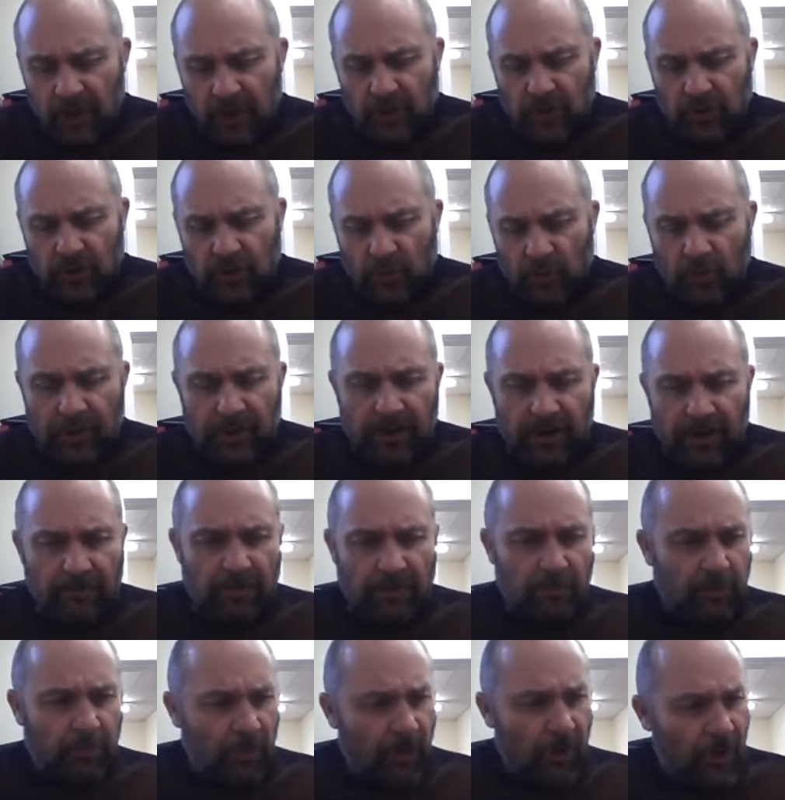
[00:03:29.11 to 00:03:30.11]
So we're
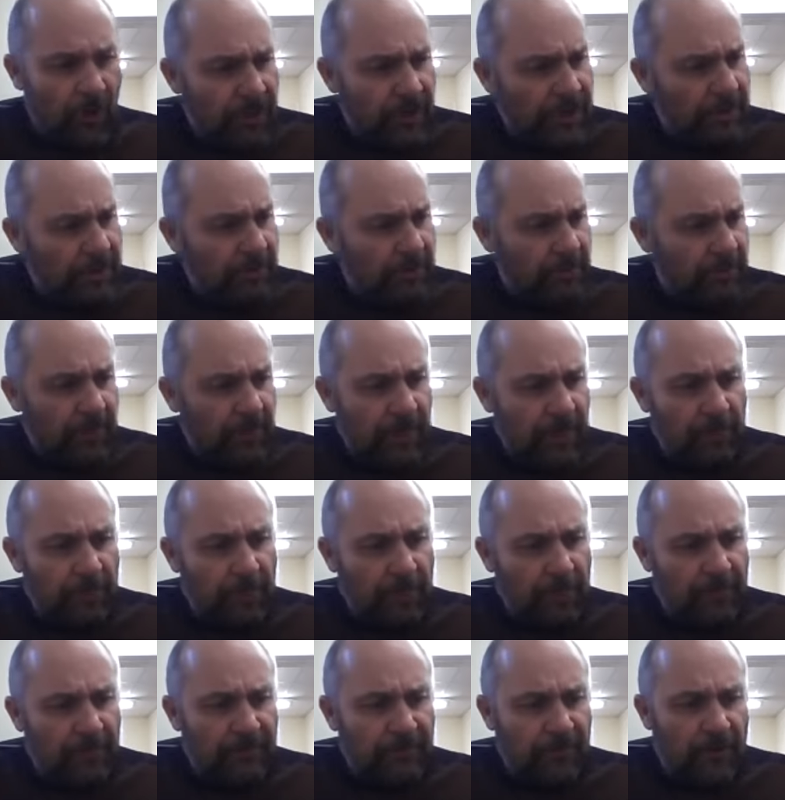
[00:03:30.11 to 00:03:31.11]
employing
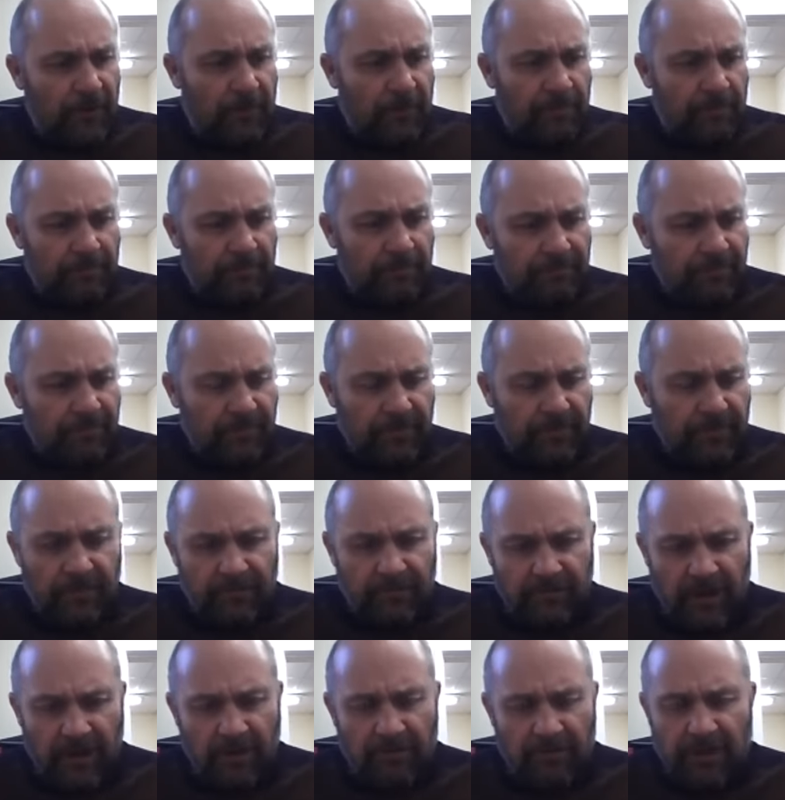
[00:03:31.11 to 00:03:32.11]
people from
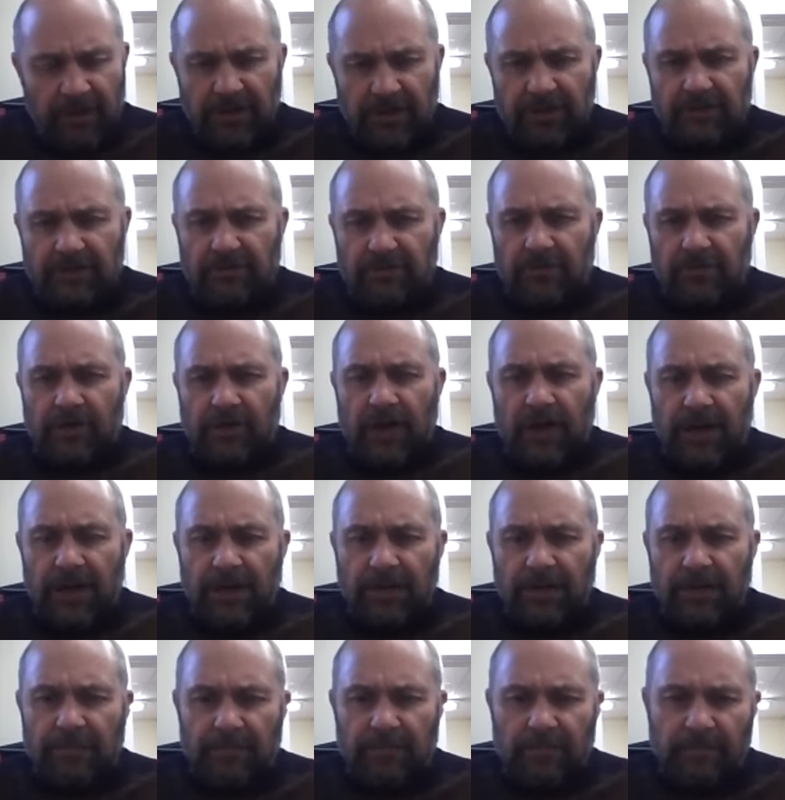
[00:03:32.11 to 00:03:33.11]
various
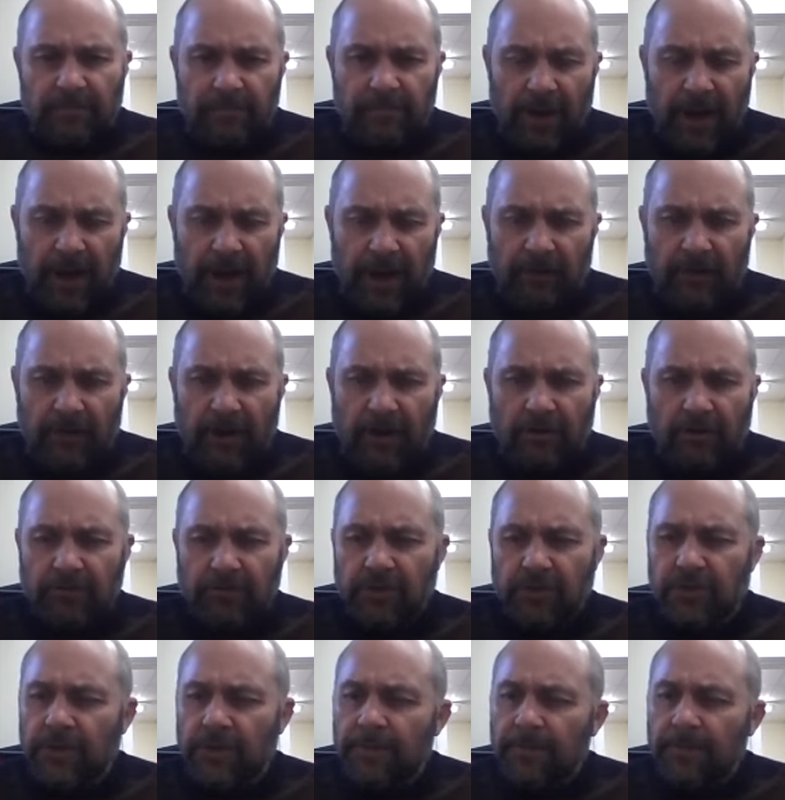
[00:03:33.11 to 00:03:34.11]
trade
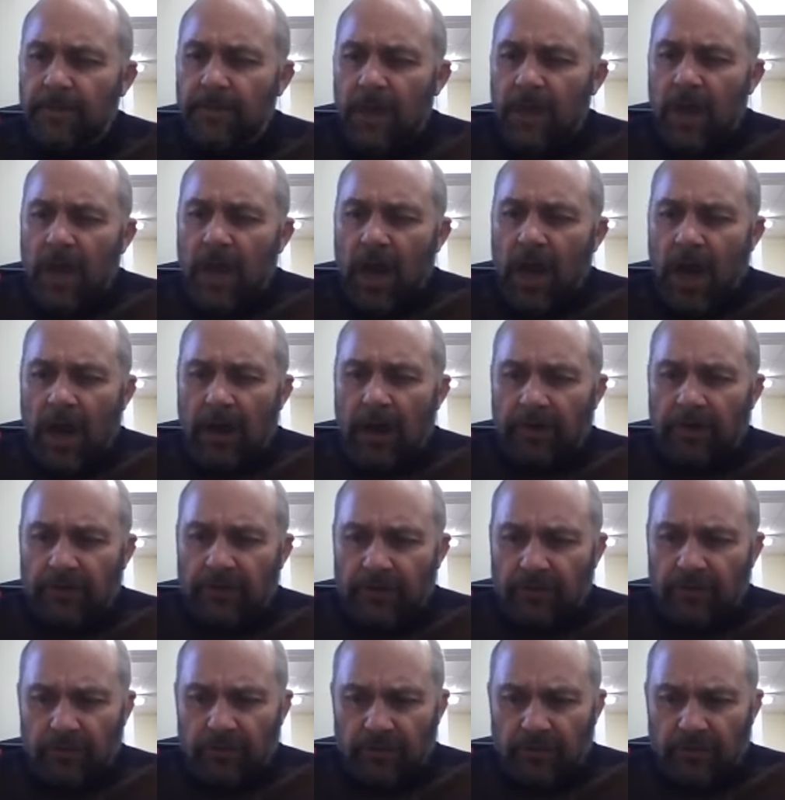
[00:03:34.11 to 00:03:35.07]
backgrounds, and